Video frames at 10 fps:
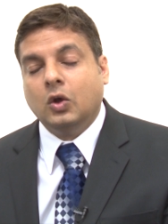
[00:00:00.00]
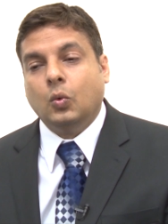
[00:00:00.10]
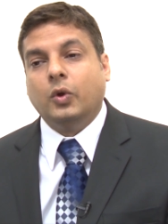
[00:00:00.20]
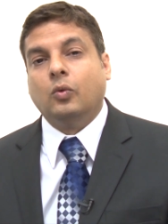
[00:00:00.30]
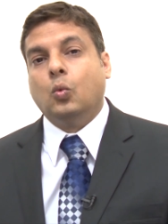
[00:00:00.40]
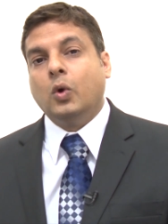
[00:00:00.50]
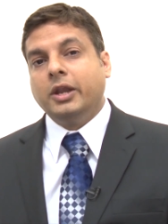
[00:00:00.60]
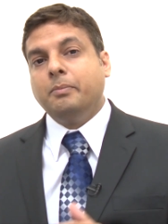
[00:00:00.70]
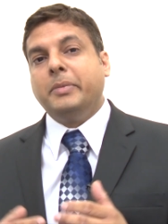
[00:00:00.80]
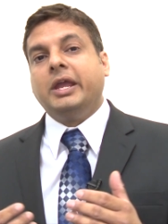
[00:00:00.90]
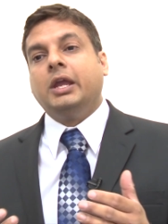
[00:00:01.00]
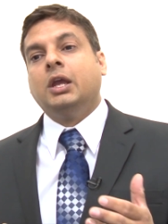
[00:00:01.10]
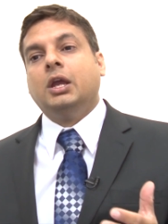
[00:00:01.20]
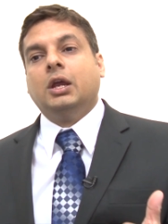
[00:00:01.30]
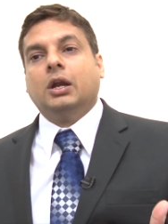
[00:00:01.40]
where one may
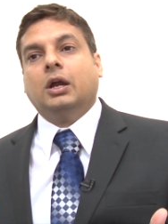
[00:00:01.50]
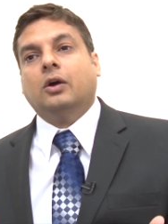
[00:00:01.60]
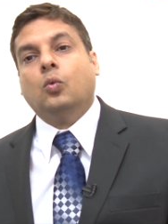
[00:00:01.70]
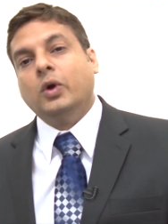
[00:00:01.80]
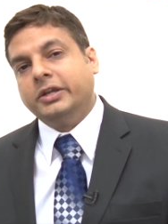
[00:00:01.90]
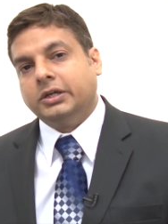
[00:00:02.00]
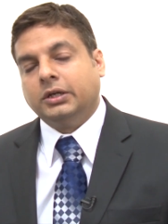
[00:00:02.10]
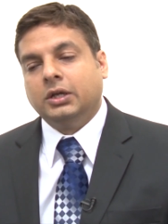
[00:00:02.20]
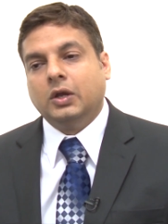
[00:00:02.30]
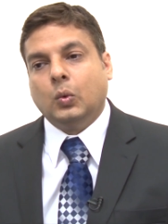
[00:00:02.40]
wonder